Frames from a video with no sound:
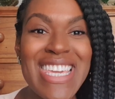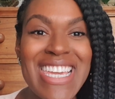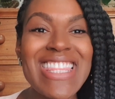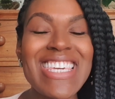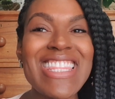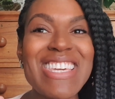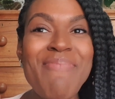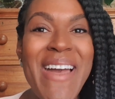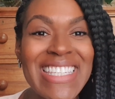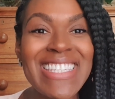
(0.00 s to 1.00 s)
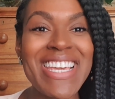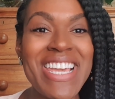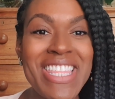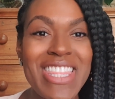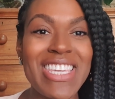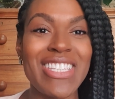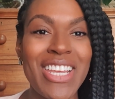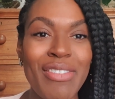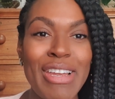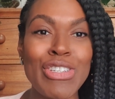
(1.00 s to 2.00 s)
think that the best thing that this
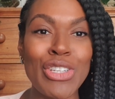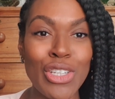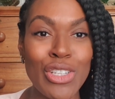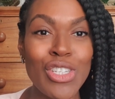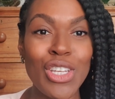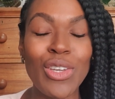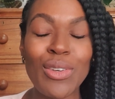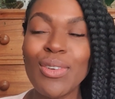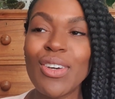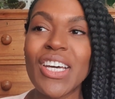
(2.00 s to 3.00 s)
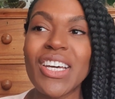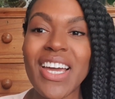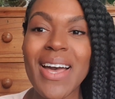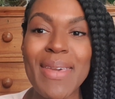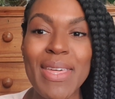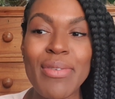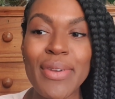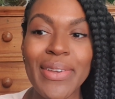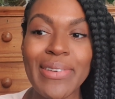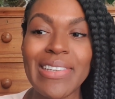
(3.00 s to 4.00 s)
generation can do, coming
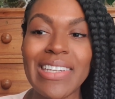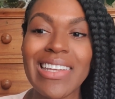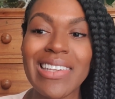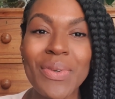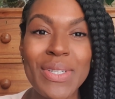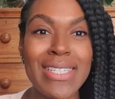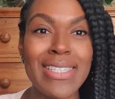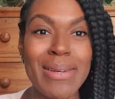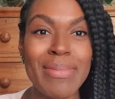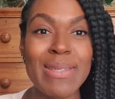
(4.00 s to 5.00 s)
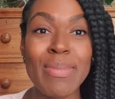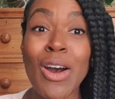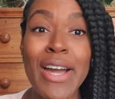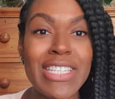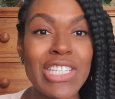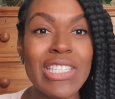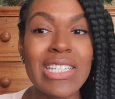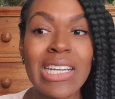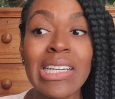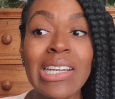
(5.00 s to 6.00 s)
through and wanting to come to the bar, is just
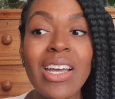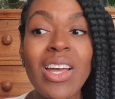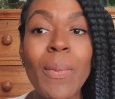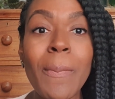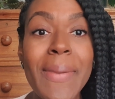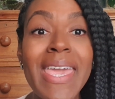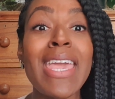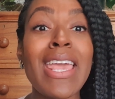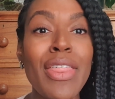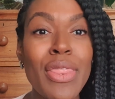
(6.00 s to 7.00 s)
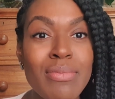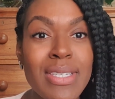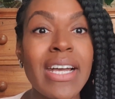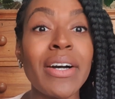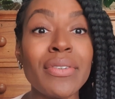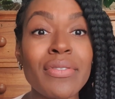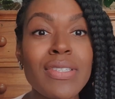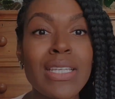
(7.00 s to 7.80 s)
to be themselves.